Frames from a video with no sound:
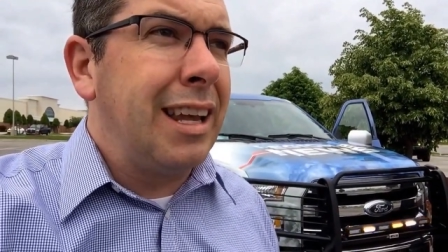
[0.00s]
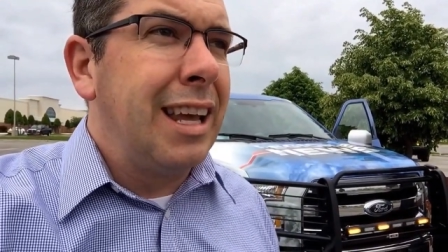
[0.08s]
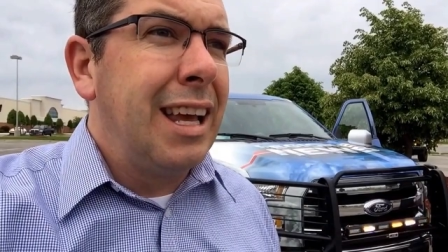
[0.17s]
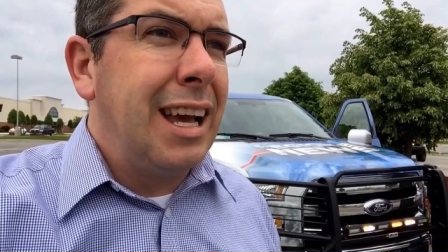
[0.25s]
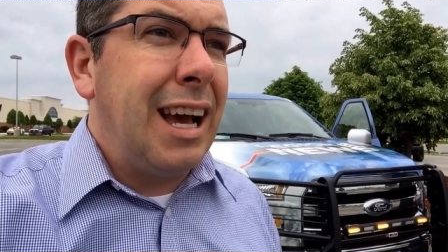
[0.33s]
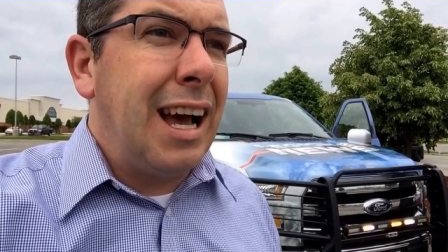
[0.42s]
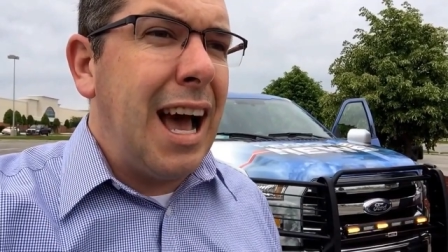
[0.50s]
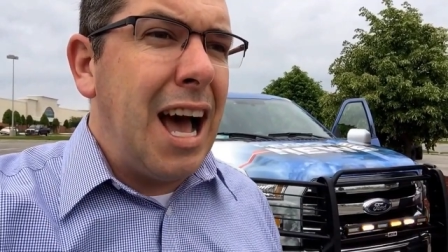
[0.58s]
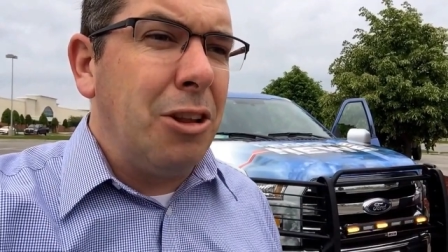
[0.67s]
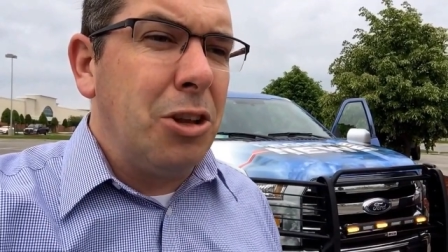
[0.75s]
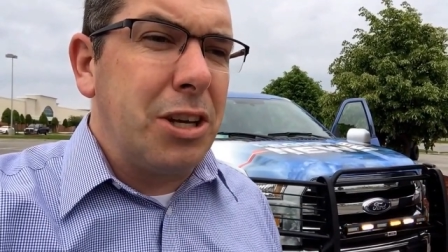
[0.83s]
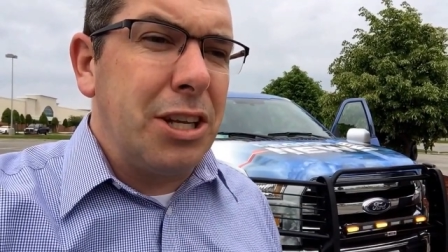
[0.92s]
Uh,
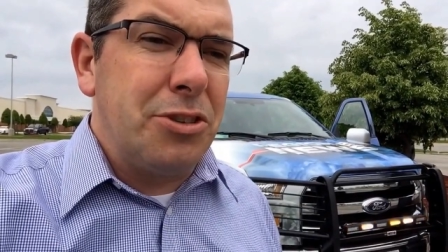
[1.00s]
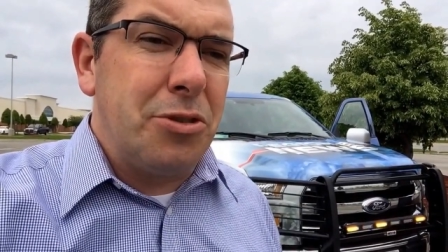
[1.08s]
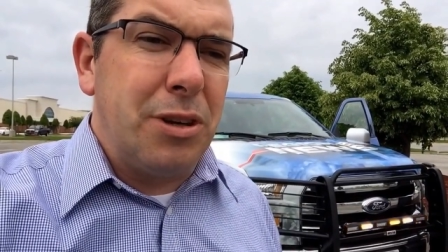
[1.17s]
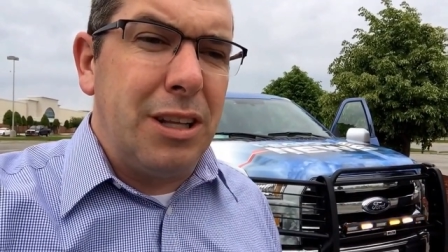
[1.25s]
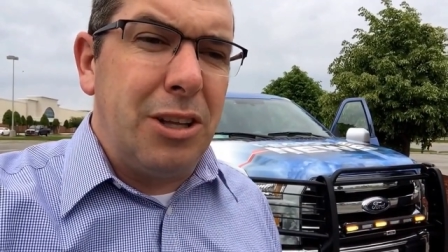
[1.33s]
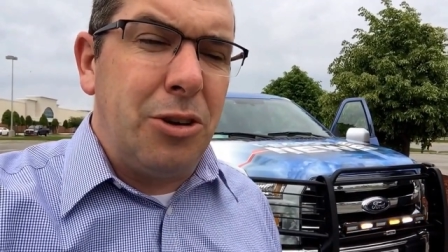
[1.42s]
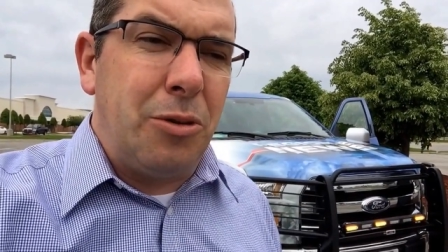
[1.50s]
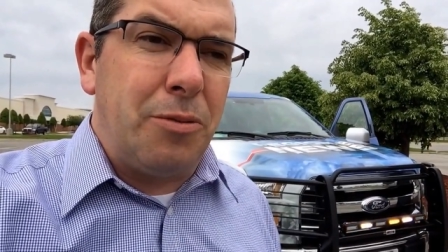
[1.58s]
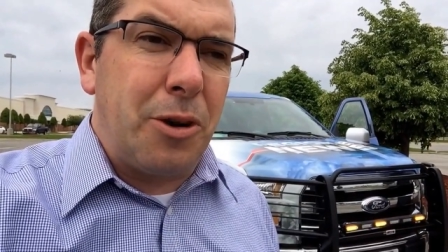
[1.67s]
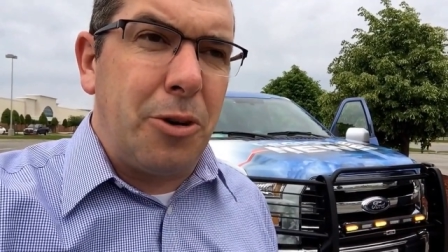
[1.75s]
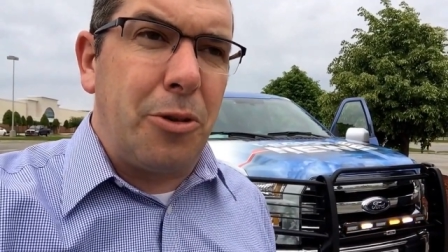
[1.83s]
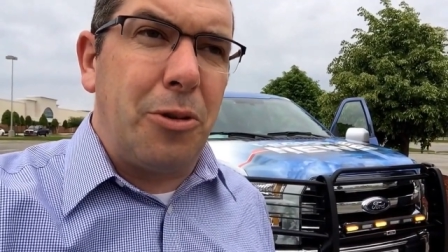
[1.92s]
I'll look into it a little
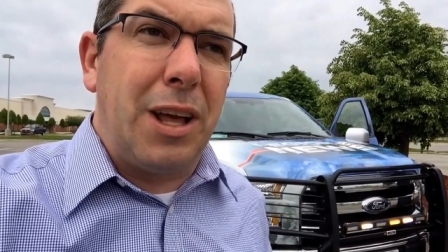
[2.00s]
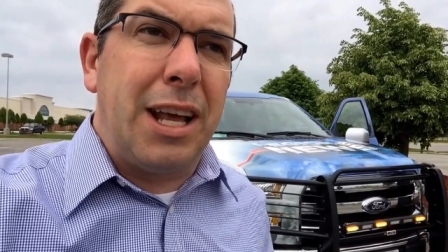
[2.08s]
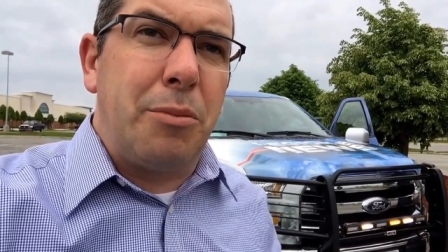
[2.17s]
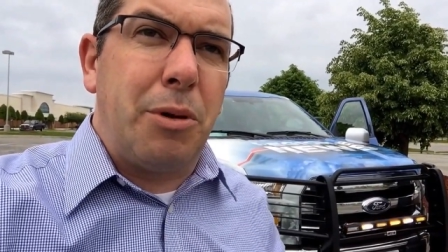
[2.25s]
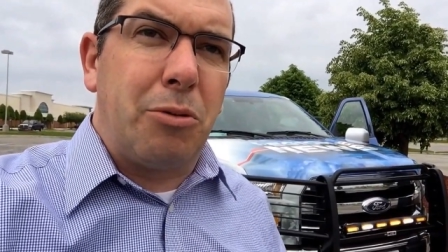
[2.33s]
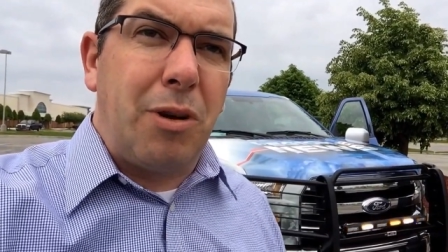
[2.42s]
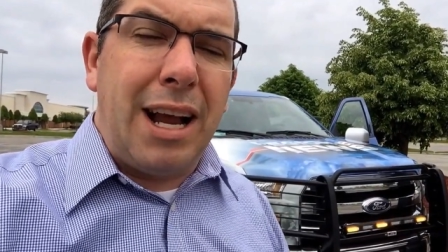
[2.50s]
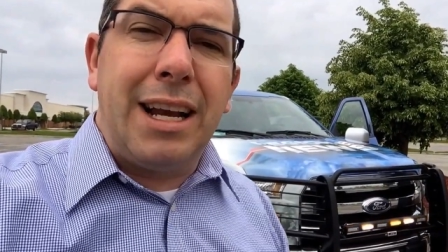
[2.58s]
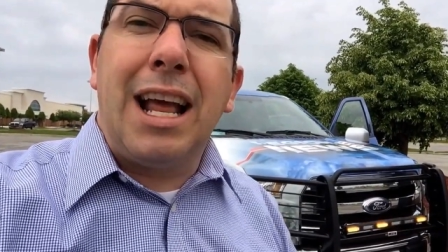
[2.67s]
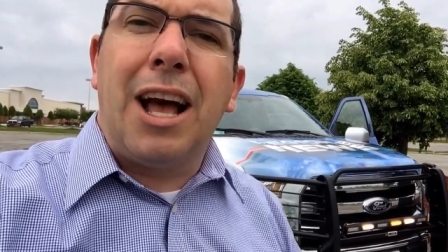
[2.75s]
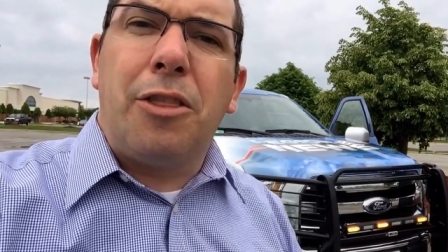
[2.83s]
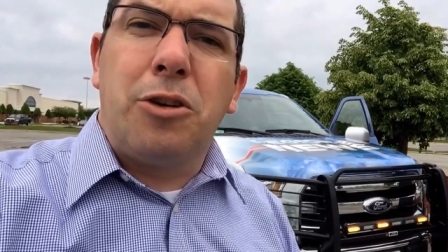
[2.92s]
further later, but right
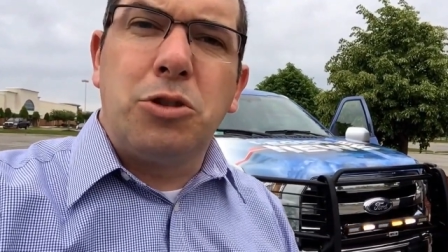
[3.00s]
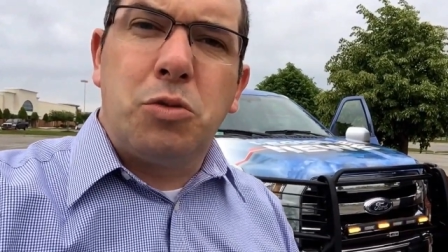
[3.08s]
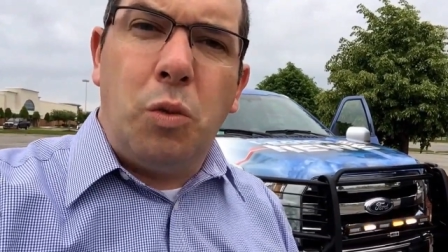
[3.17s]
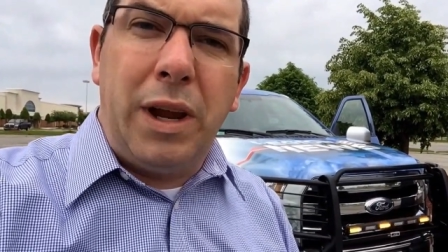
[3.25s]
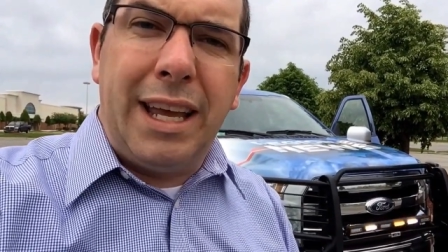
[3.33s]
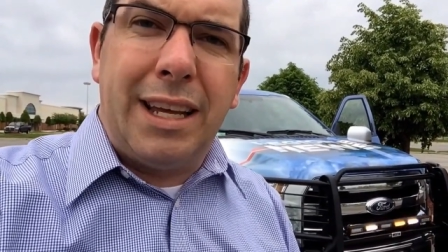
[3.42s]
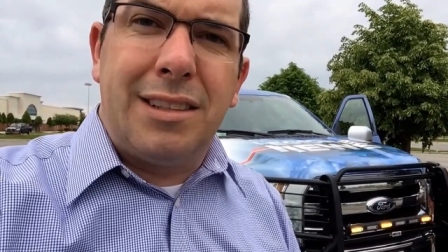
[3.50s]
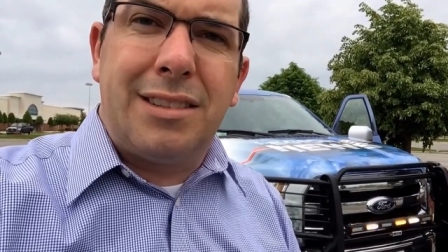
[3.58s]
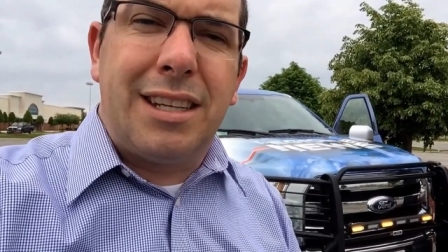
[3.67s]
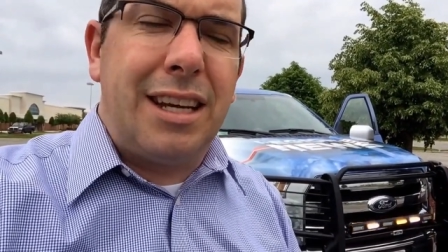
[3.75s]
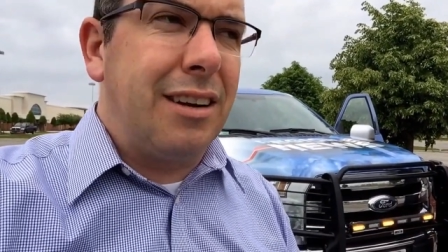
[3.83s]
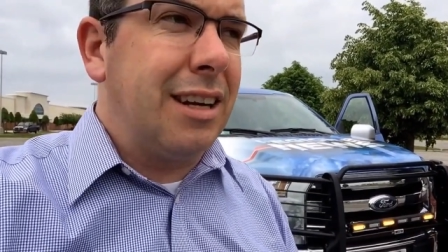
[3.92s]
now those
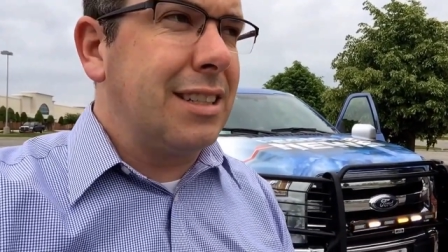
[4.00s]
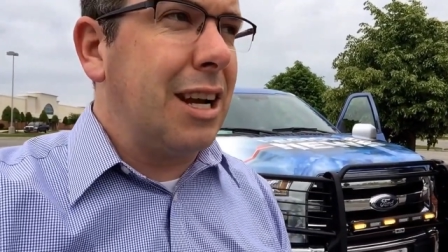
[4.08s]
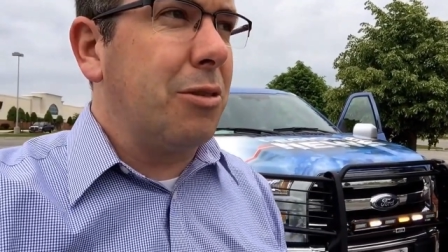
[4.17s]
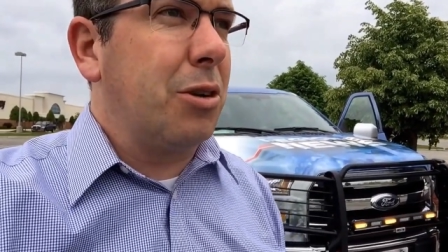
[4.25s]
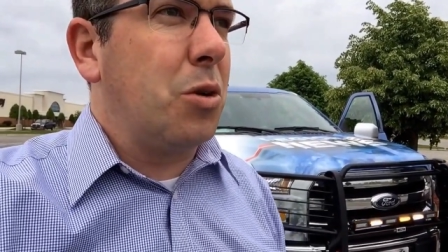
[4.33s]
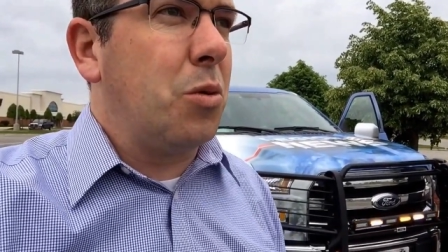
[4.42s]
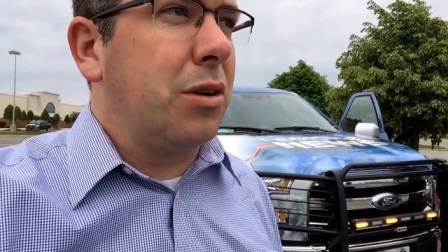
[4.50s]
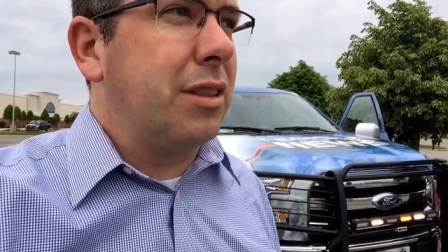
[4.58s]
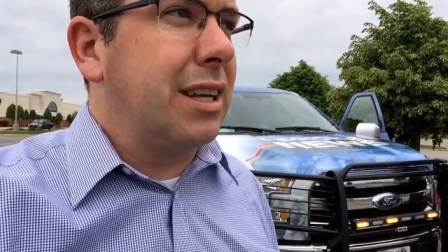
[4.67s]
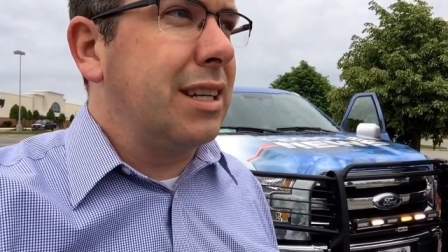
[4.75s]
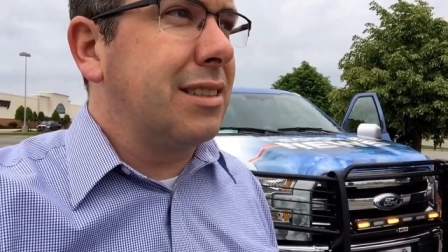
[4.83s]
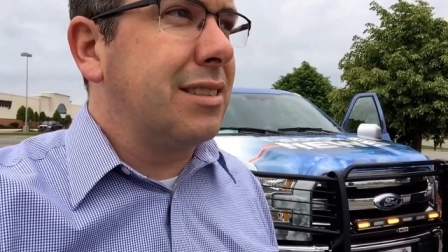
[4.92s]
winds here as I record
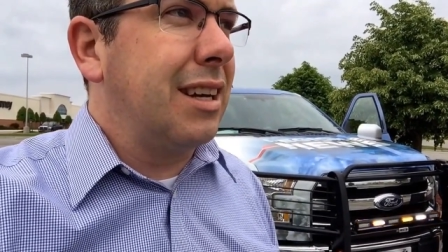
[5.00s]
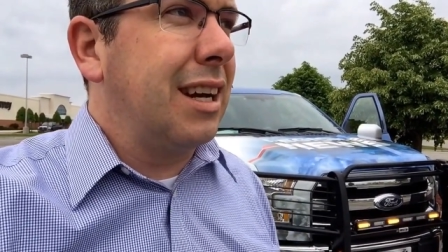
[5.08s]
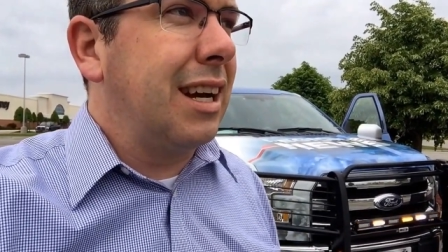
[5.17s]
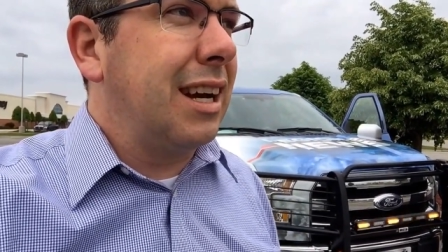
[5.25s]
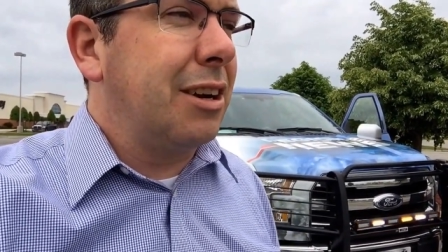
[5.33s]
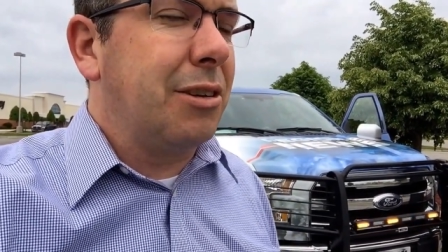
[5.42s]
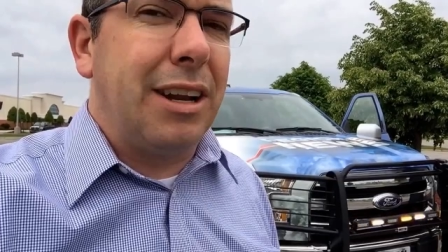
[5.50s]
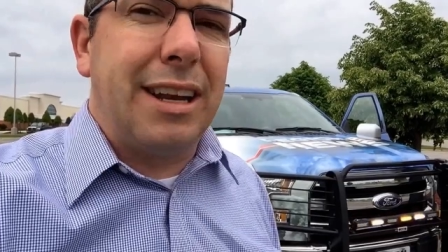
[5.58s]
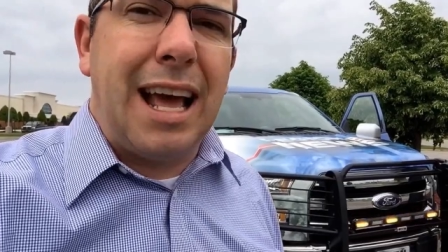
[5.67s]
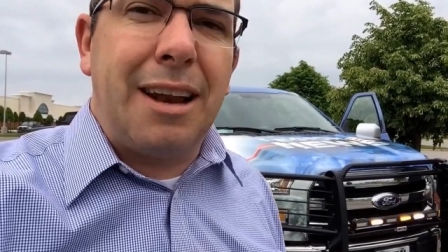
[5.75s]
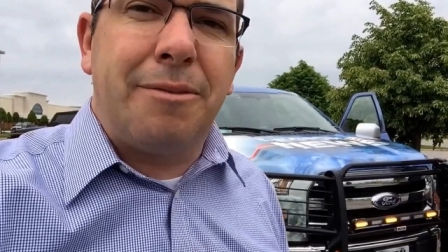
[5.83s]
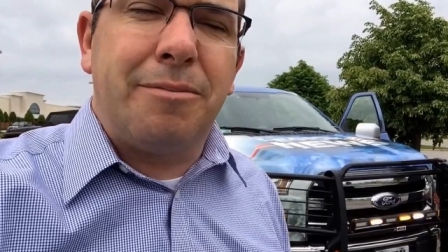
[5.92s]
this uh, at around
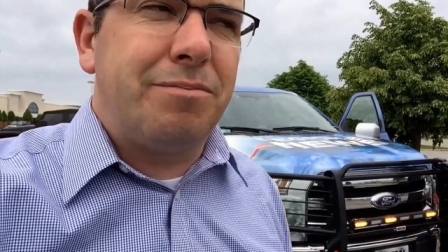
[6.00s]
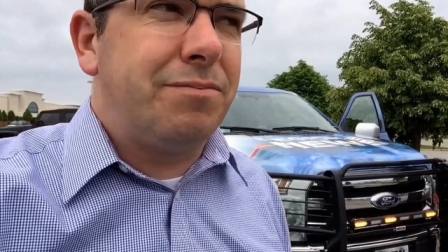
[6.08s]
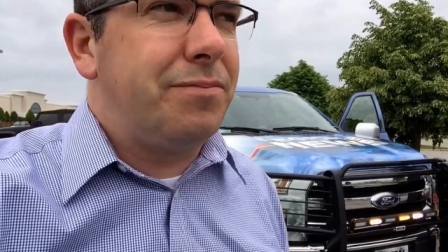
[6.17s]
9